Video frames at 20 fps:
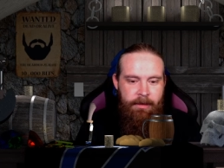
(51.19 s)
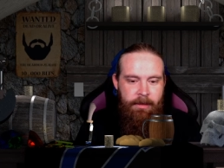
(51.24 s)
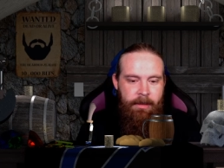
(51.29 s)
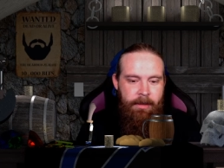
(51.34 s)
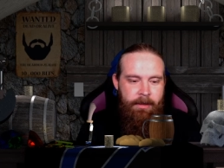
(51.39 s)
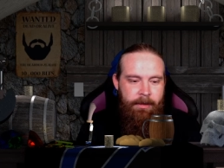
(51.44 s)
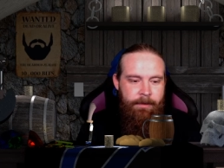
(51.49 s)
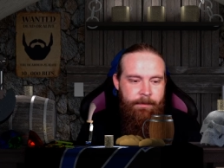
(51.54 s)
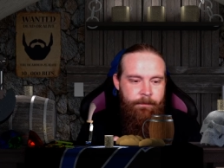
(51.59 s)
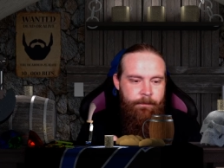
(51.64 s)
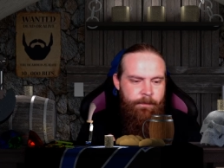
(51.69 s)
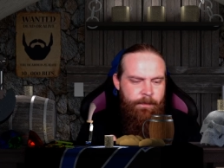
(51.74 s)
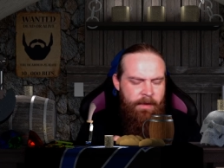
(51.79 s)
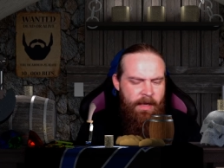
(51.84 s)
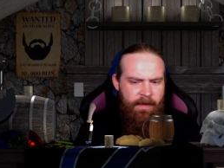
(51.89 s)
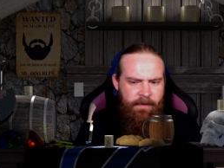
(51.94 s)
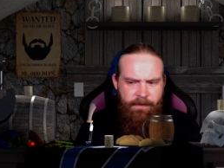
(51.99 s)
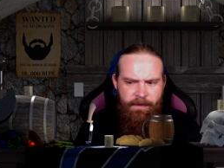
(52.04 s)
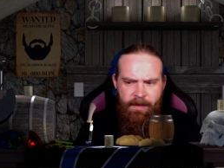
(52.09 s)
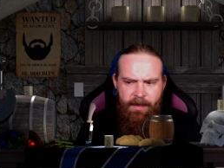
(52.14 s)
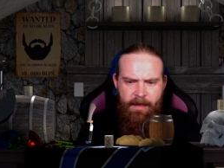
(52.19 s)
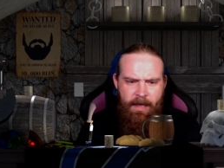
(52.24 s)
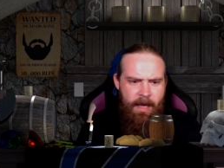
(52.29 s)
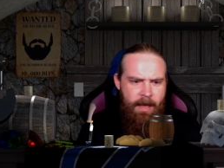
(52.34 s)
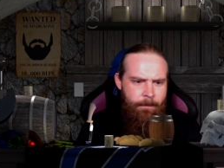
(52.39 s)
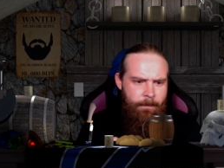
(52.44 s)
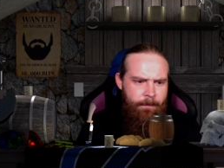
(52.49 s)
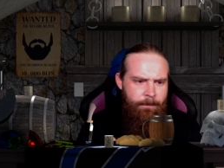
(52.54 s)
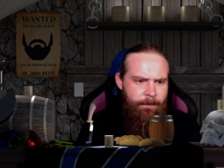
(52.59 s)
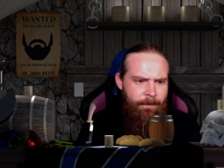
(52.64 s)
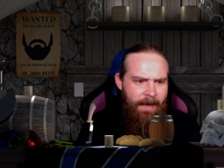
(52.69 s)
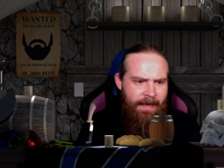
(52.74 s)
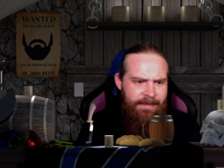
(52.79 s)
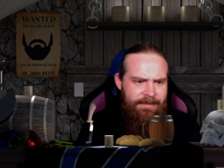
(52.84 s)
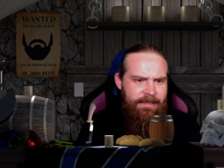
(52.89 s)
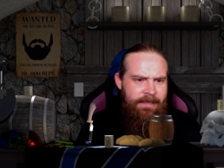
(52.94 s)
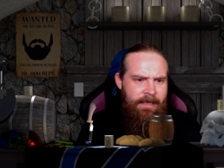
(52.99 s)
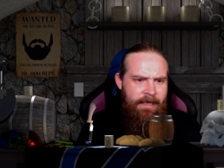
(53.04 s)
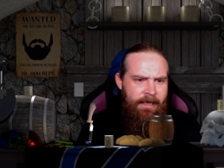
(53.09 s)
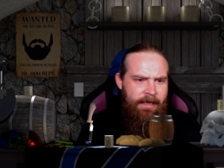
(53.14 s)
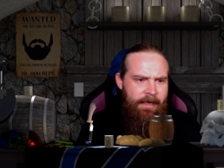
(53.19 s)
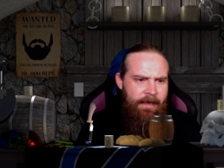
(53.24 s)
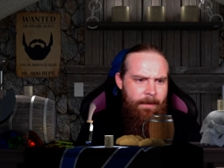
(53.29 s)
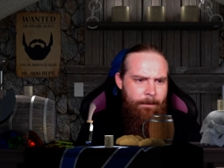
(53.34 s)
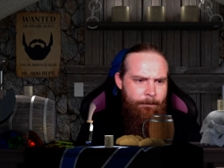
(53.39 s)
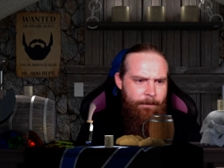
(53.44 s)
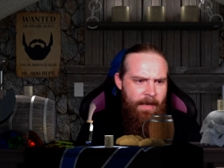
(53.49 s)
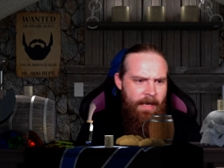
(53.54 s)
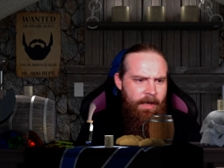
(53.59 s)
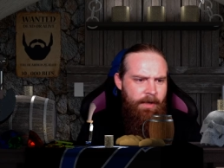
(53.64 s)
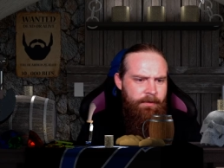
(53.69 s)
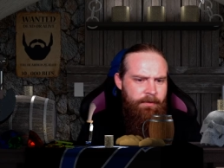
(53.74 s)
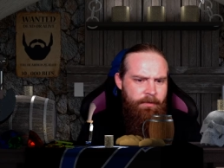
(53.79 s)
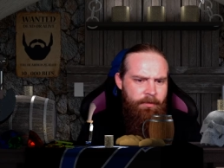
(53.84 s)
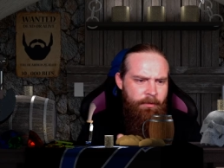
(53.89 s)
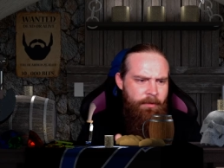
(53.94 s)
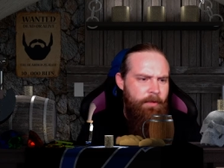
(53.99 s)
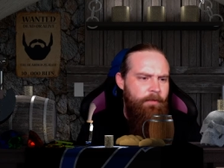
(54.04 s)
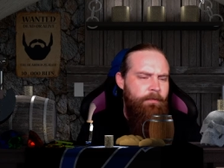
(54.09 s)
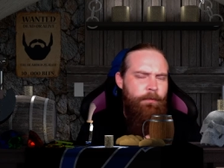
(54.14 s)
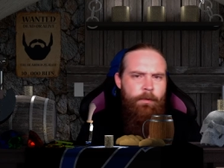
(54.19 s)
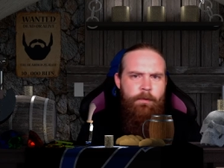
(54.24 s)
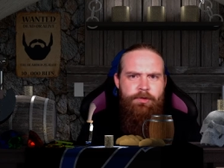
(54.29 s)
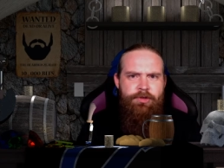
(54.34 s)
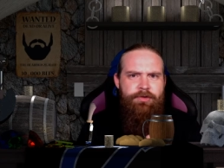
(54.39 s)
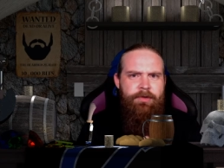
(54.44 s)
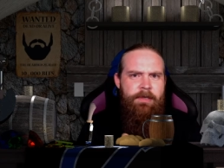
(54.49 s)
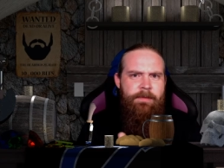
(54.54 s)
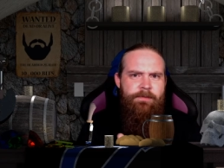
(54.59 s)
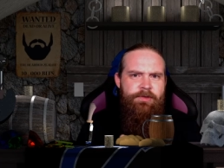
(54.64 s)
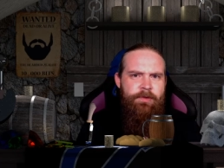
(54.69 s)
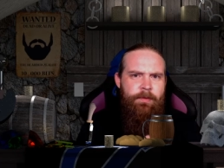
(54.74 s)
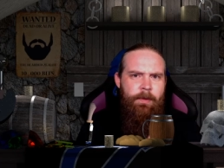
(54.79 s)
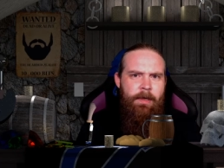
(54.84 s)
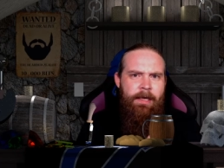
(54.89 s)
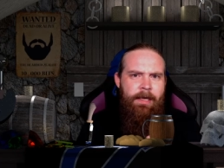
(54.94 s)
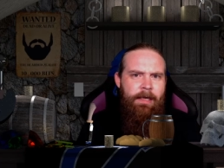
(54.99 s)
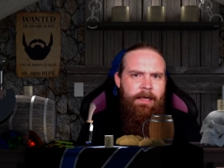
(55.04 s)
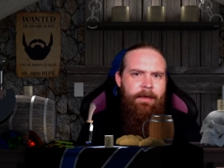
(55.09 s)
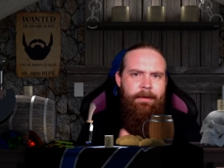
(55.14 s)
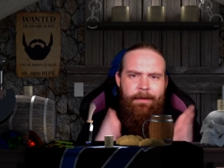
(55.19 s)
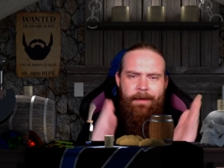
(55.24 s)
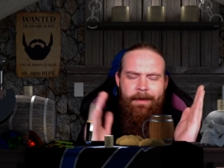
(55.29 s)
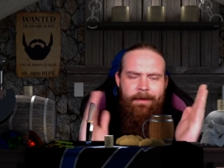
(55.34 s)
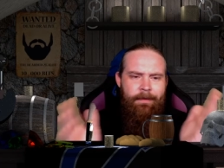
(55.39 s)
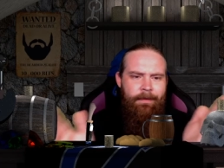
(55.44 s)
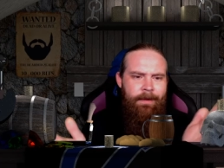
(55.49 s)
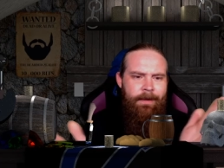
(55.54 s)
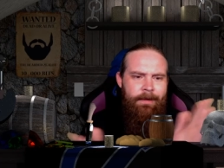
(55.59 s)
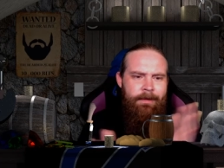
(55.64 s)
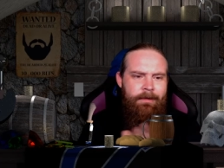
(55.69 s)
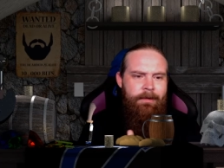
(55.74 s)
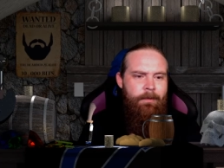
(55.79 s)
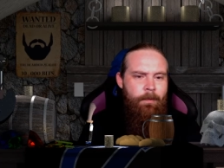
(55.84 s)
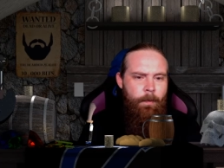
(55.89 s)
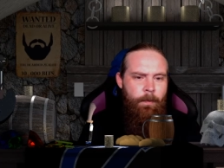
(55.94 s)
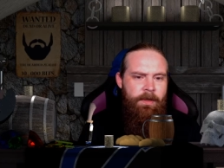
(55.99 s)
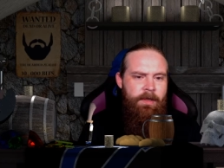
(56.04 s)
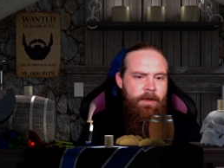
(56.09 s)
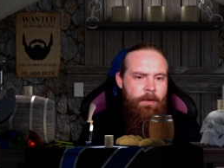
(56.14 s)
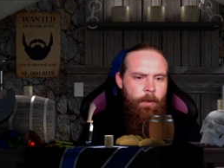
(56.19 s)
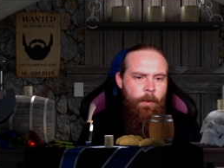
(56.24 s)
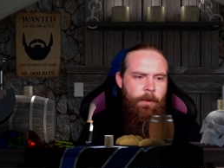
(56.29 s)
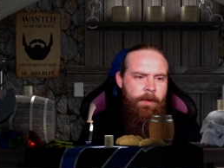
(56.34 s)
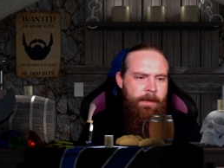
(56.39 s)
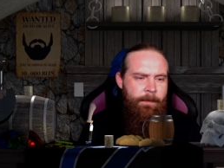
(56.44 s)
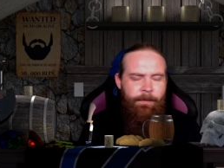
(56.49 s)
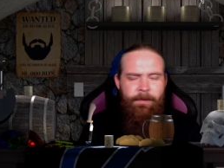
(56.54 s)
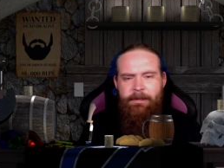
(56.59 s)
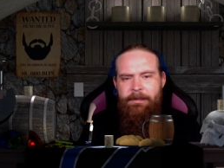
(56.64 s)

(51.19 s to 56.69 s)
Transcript: Um, I think I'm basically about three or four streams away, and then we caught up.